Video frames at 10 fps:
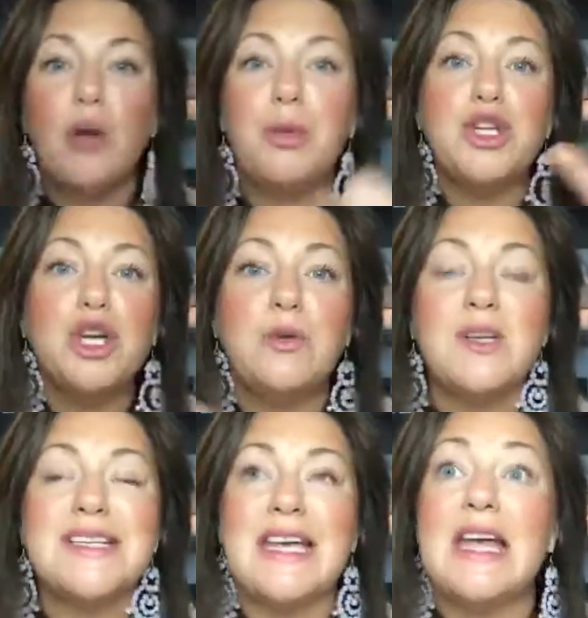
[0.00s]
any
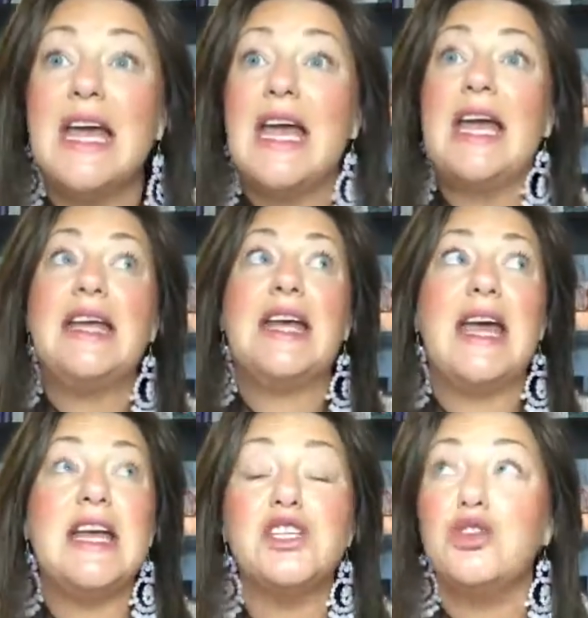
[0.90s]
opportunity in
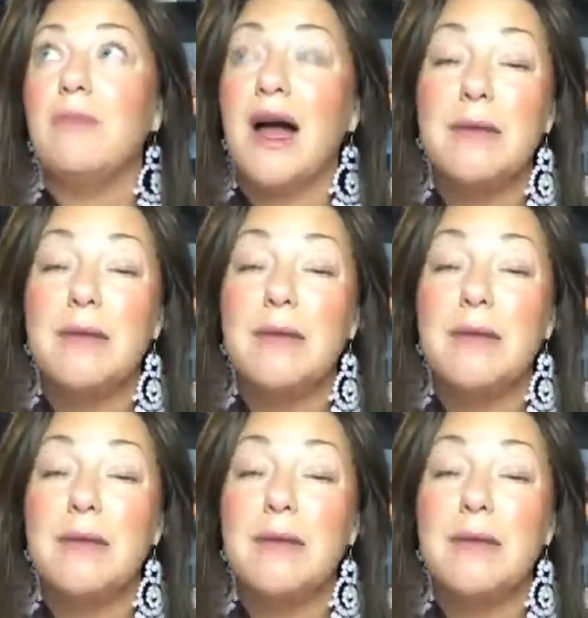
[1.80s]
case you